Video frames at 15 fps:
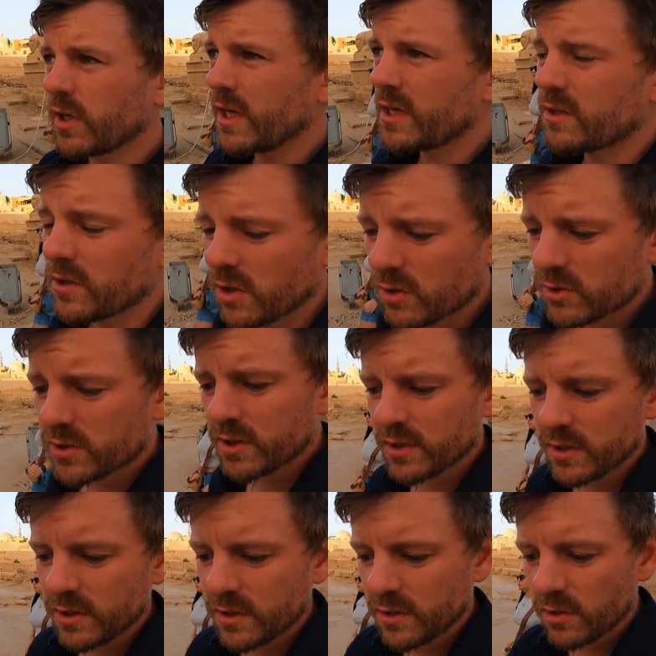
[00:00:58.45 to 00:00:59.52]
The Hyksos,
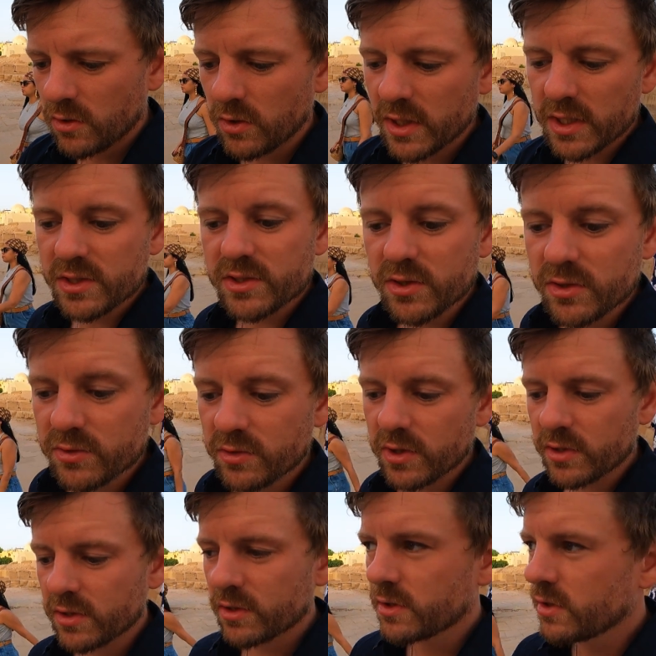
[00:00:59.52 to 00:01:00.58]
or Hyksos
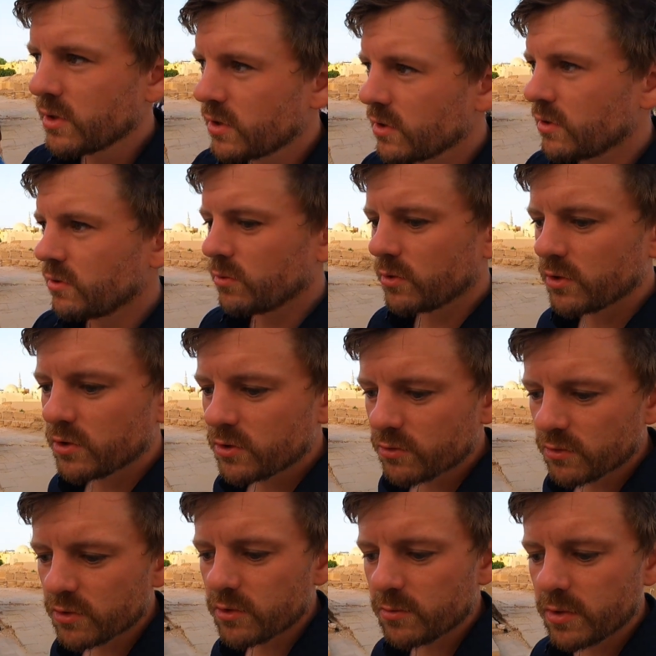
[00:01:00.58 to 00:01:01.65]
rather, were a
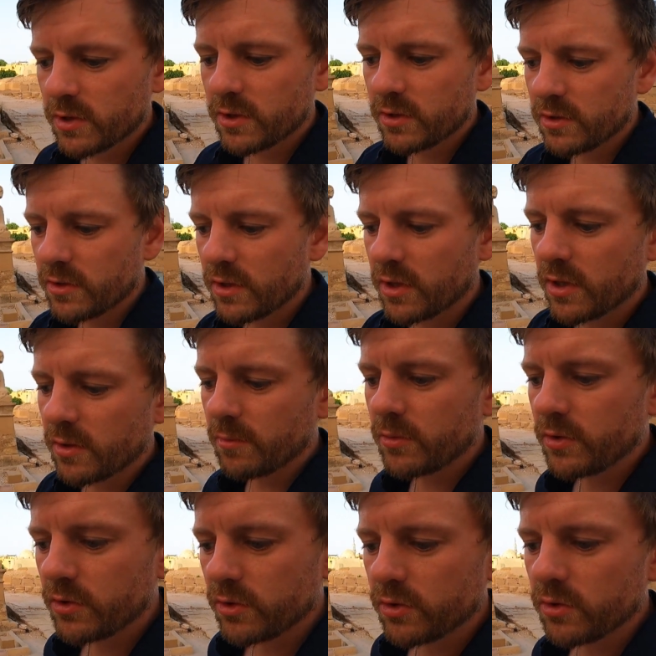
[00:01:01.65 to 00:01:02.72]
group um,
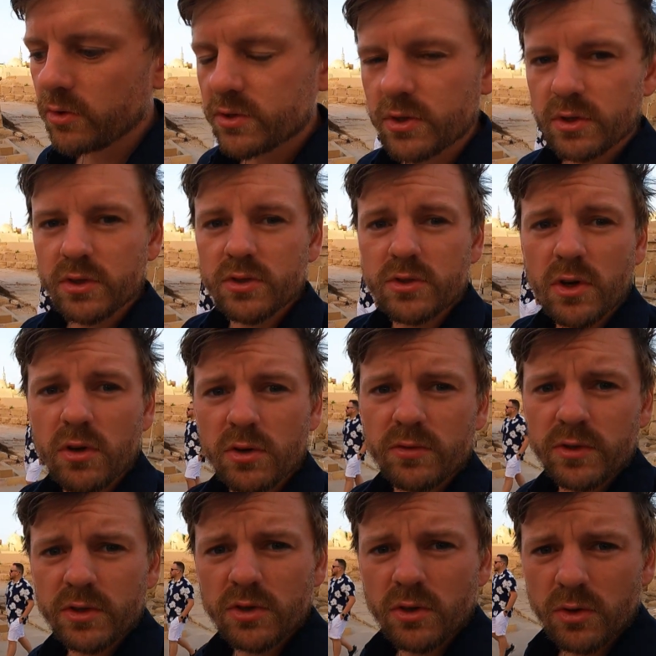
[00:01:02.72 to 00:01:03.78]
who took control
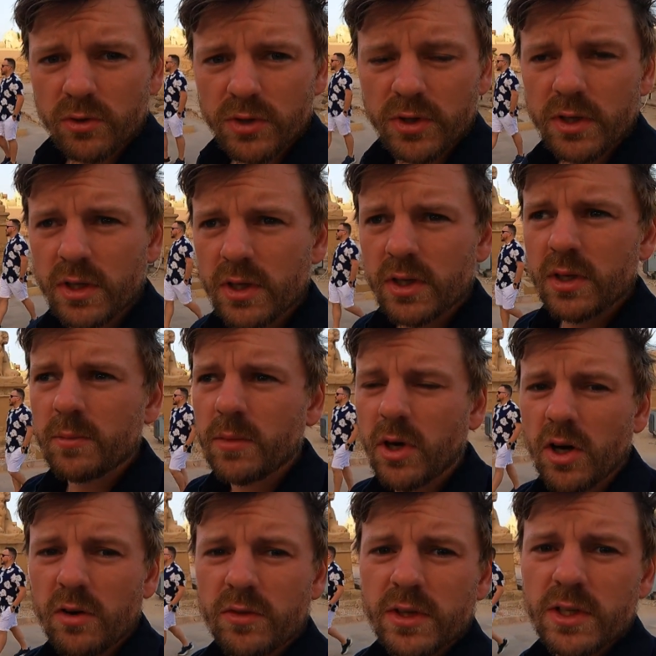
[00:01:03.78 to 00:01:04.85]
of the northern
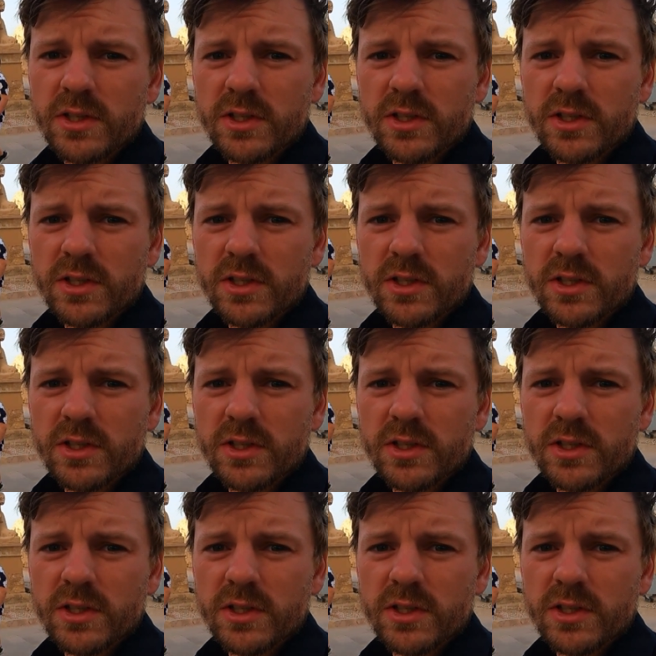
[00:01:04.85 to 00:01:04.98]
part of